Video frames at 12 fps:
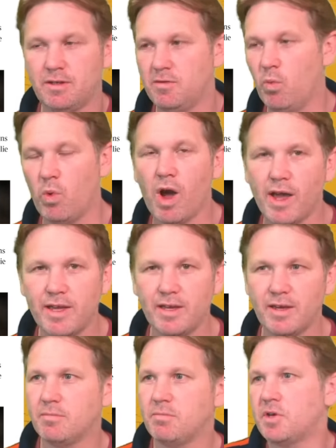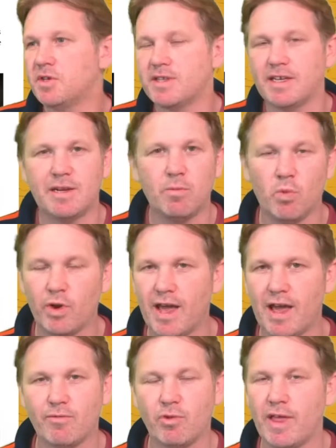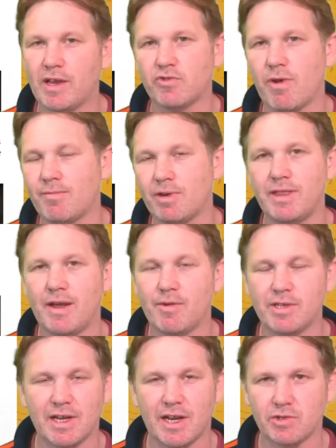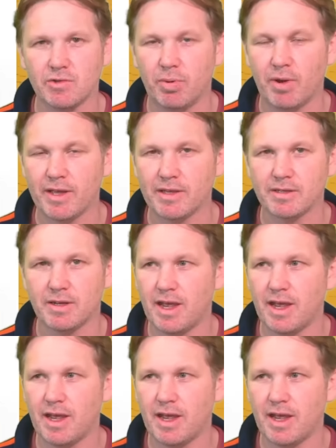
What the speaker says: Why? Because they didn't want to have all that travel in their international players.